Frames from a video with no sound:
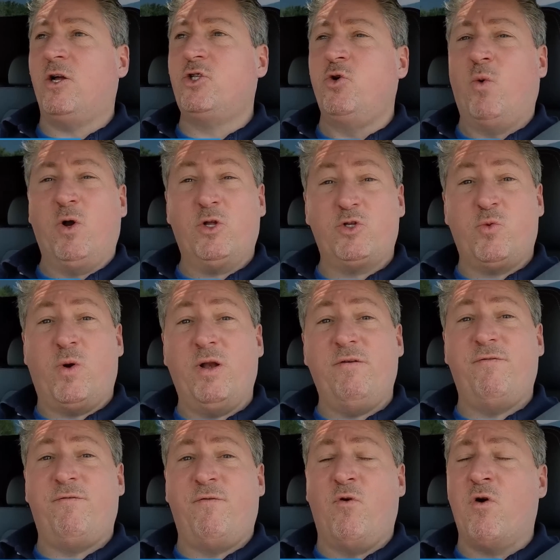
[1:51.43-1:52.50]

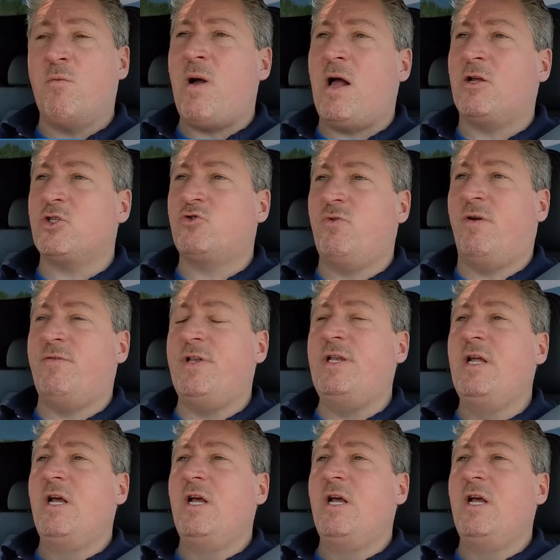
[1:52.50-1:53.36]
224 miles driven,